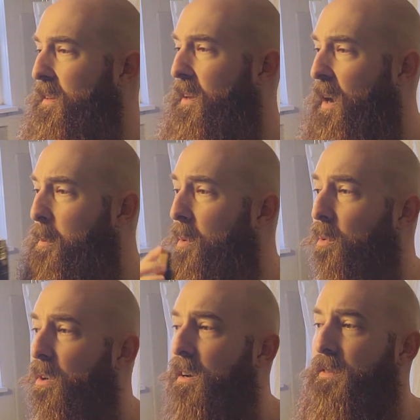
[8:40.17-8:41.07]
And I'll put
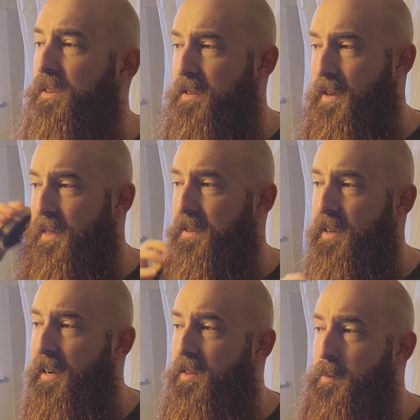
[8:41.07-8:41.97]
more emphasis on the
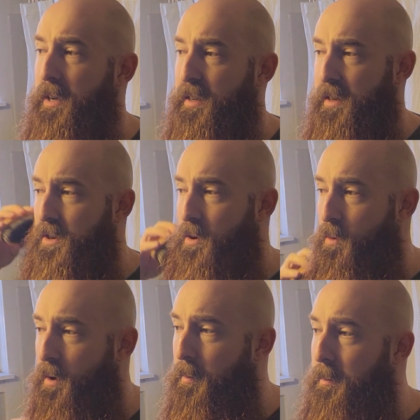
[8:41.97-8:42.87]
sides because I don't
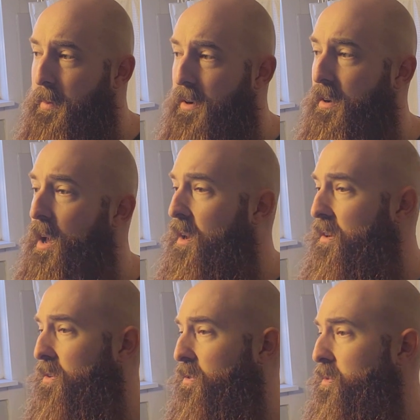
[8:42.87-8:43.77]
want my beard
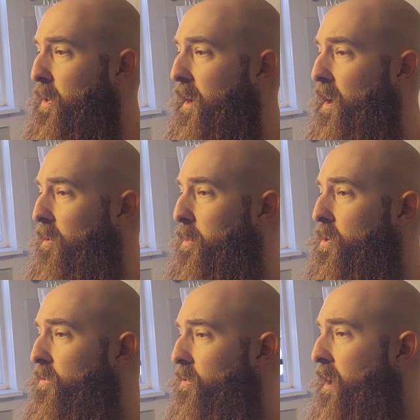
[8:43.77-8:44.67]
to spread out and
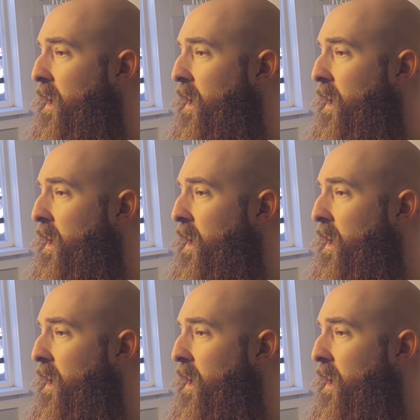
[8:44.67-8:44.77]
poof.